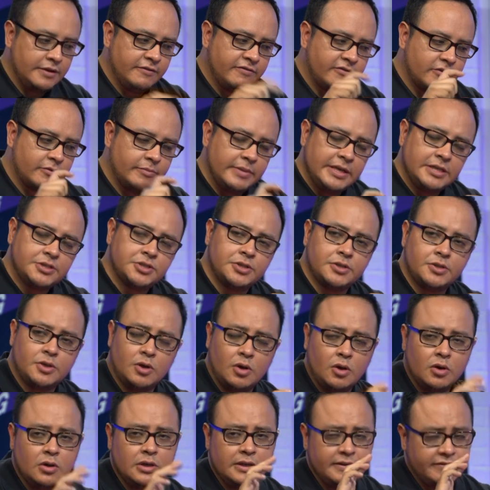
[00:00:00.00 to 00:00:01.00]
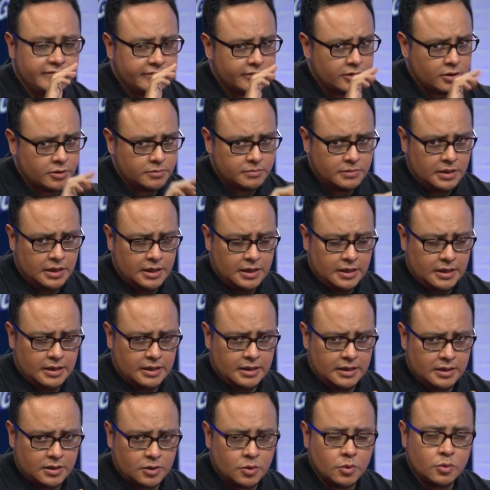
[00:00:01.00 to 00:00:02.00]
information only from
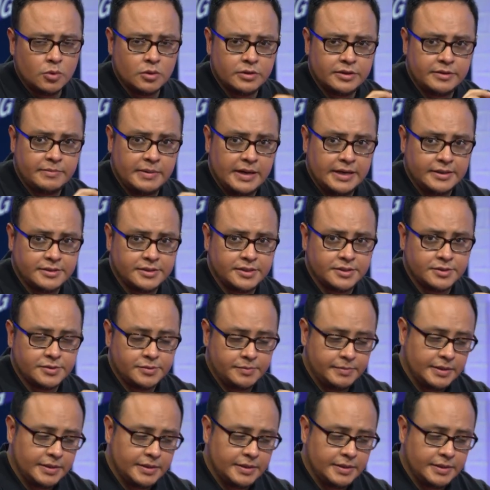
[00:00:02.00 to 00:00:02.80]
uh, Google devices,